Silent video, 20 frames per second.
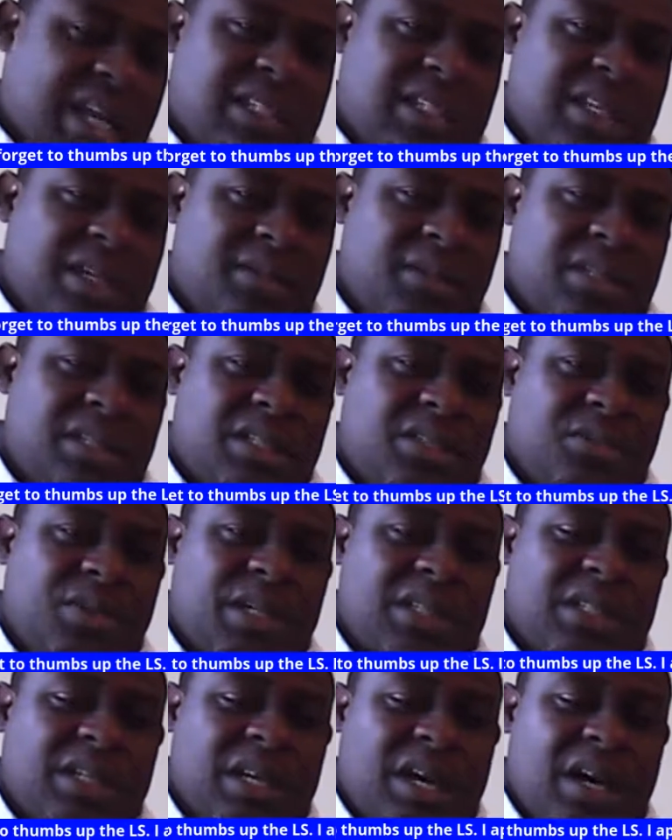that same
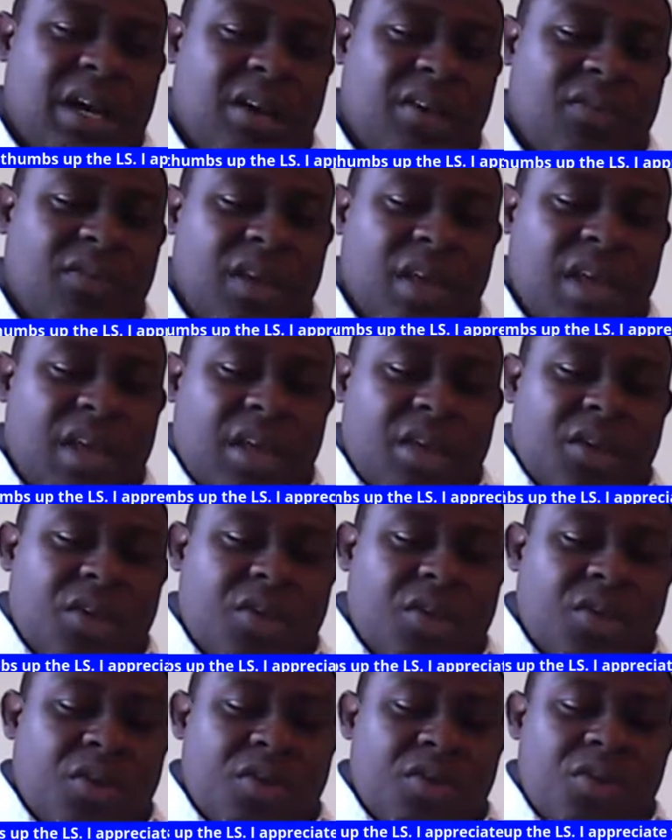situation of,
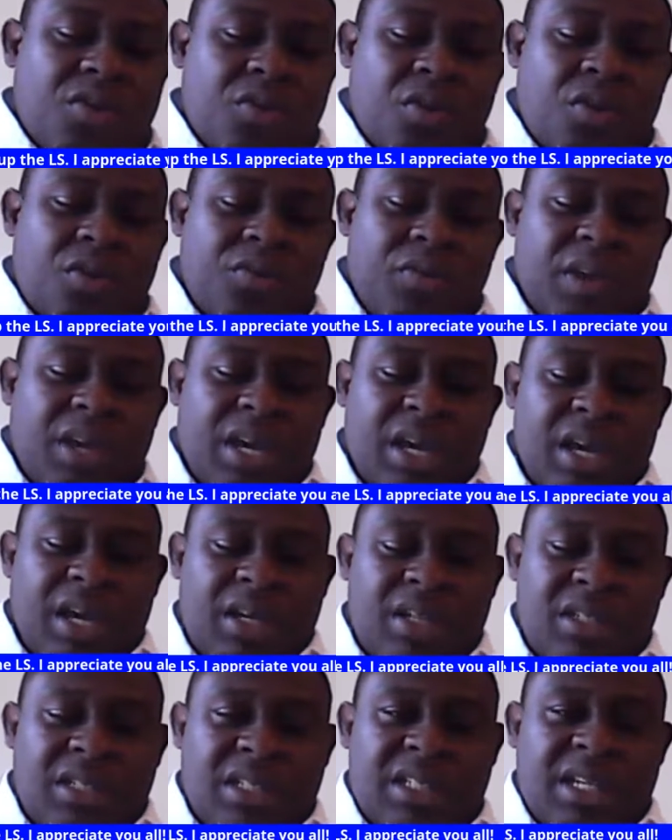you over
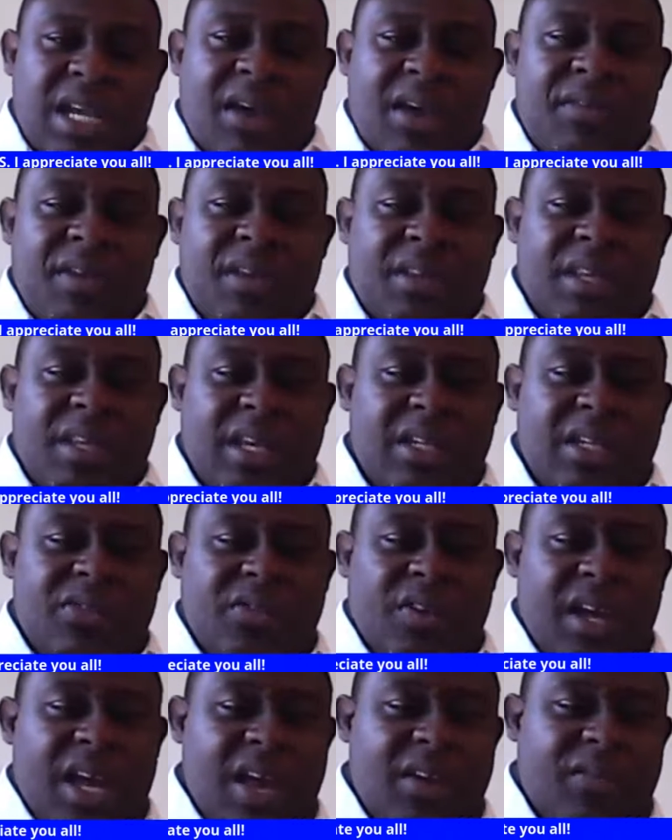here just having things
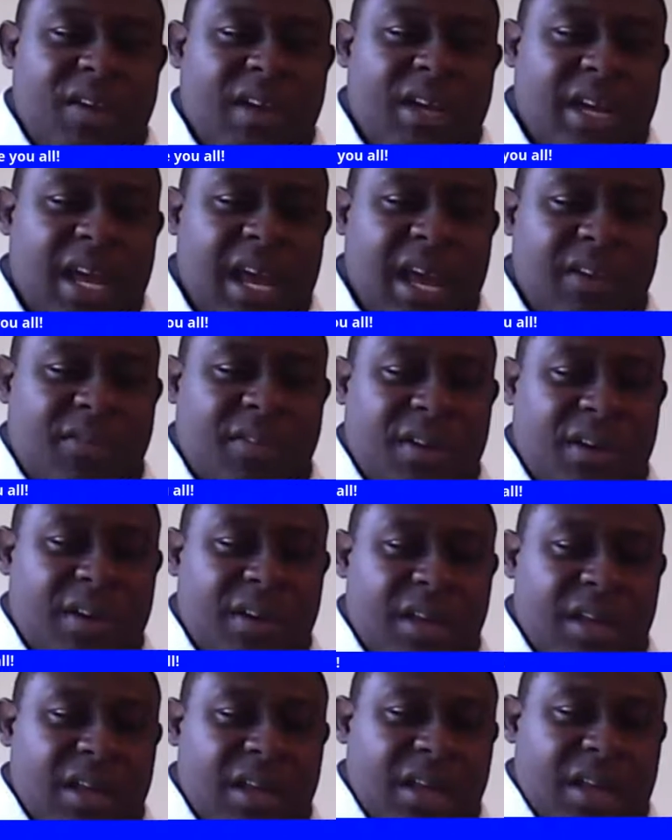forever and
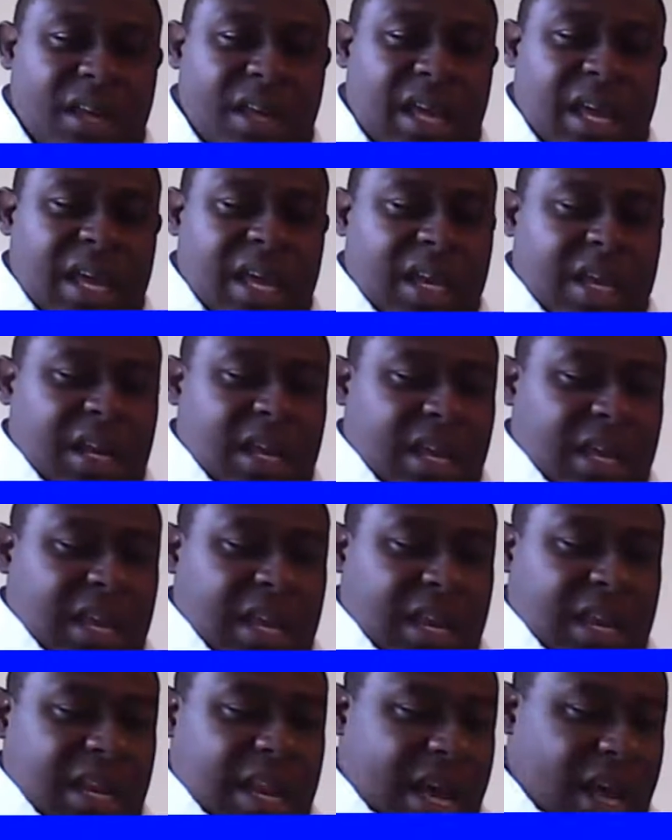ever, and
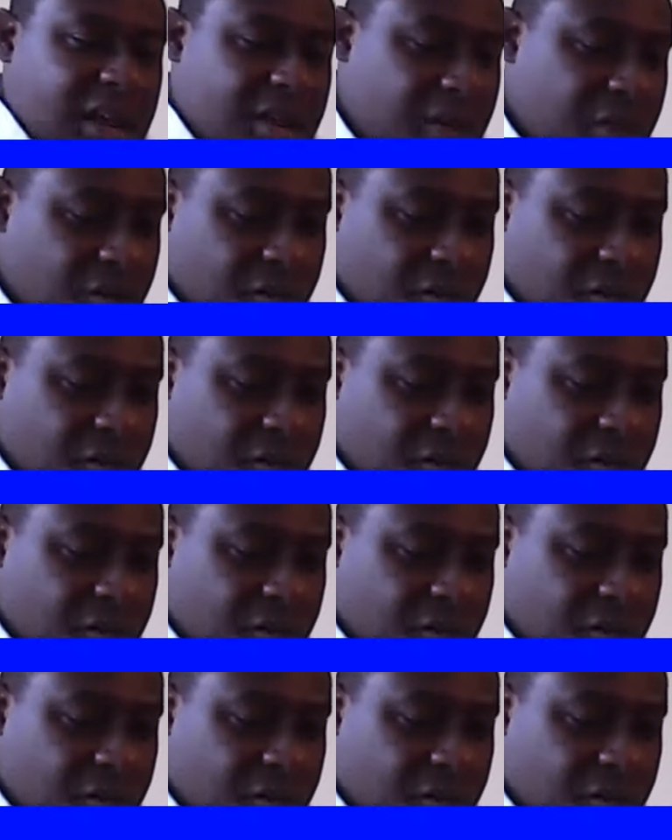not